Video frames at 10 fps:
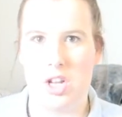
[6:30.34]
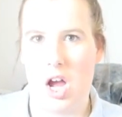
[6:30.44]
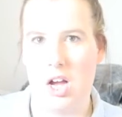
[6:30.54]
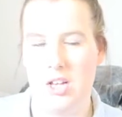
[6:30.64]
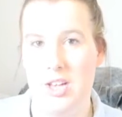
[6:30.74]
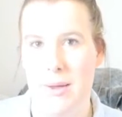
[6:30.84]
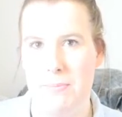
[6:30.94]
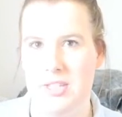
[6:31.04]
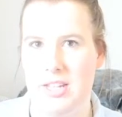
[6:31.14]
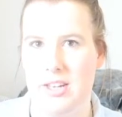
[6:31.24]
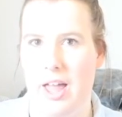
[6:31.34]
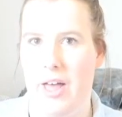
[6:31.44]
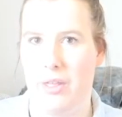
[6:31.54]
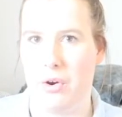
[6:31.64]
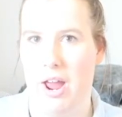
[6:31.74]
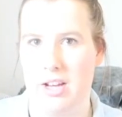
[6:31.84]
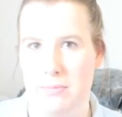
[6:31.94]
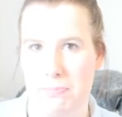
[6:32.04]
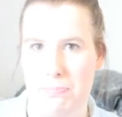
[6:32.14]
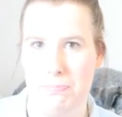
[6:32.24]
of nips in at the correct
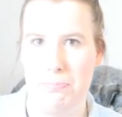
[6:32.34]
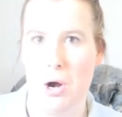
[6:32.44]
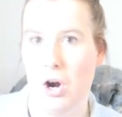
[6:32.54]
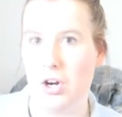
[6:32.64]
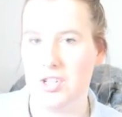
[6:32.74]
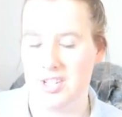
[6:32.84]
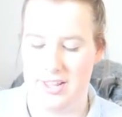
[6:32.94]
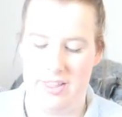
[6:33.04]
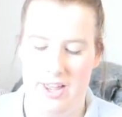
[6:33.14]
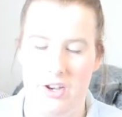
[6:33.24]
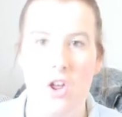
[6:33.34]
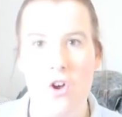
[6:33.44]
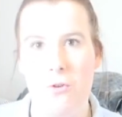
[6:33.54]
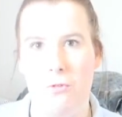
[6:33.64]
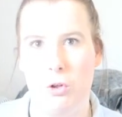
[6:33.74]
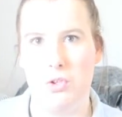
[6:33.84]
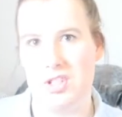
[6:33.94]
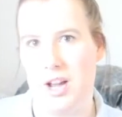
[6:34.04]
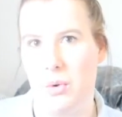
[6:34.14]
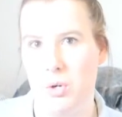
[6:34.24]
part and then floats
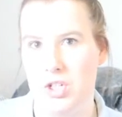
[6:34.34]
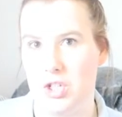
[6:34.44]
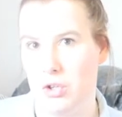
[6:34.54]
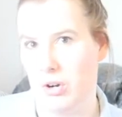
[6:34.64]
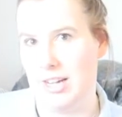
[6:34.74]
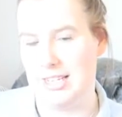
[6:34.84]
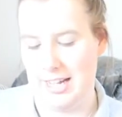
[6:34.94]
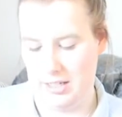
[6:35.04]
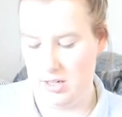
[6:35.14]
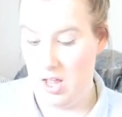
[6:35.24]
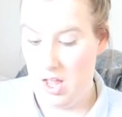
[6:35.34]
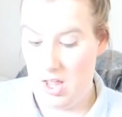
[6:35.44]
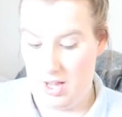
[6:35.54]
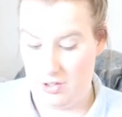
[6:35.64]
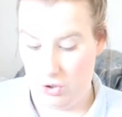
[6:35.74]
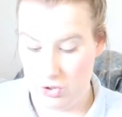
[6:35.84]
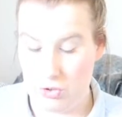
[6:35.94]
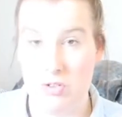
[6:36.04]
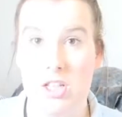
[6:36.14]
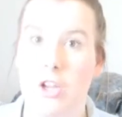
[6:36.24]
out, which is great, and is
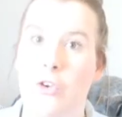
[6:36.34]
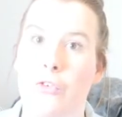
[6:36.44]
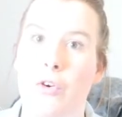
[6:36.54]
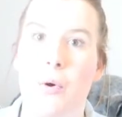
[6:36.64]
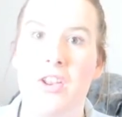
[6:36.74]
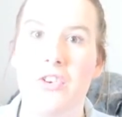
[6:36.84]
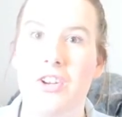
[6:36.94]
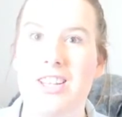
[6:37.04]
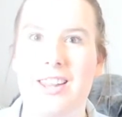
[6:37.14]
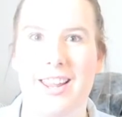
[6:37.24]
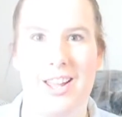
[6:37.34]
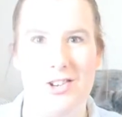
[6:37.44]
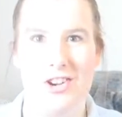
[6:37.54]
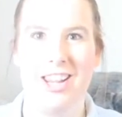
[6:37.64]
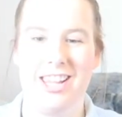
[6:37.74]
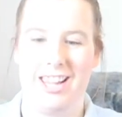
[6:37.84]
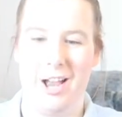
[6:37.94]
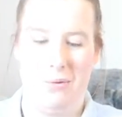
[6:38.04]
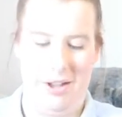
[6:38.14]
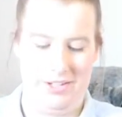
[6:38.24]
also really good for when you're eating and drinking
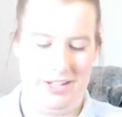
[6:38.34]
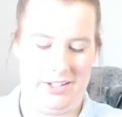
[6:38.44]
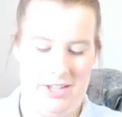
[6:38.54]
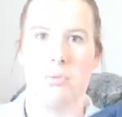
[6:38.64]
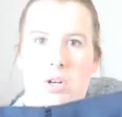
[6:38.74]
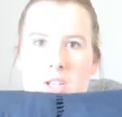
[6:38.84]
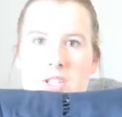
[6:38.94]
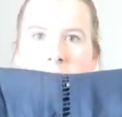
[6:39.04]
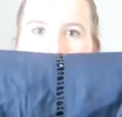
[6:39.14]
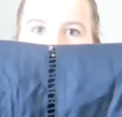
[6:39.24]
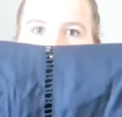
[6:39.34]
at weddings. It was